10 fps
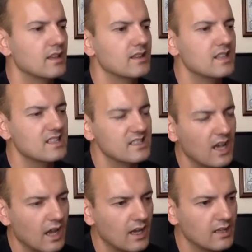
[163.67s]

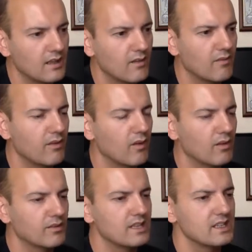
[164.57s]
designed
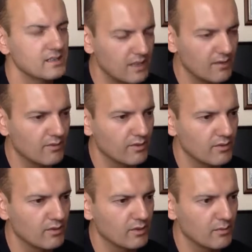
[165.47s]
for the
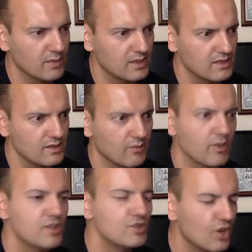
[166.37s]
STEMforYouth competition.
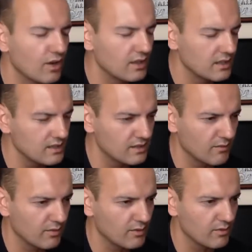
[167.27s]
We joined the
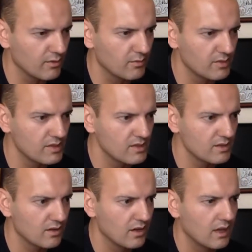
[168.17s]
STEMforYouth
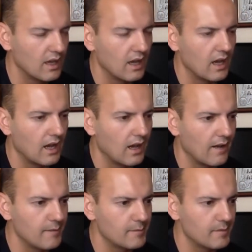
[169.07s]
competition.
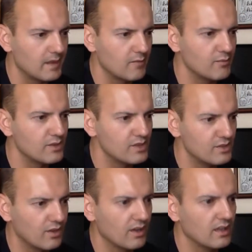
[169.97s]
We
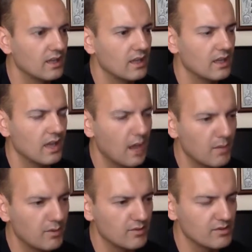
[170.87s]
joined air
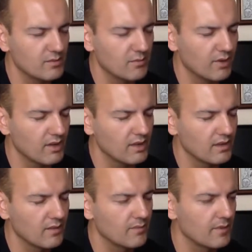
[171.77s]
pollution project.
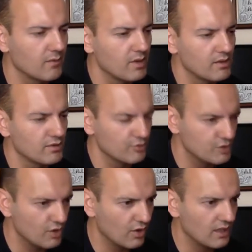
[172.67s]
We also
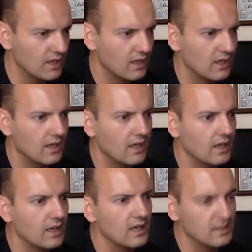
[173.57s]
joined
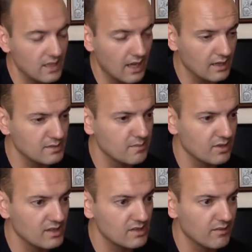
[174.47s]
the
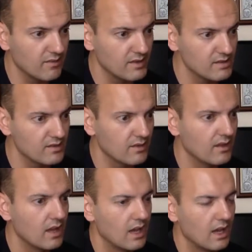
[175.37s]
exponential function,
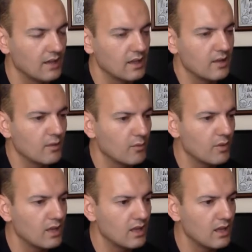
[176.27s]
and then
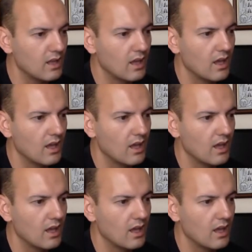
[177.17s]
we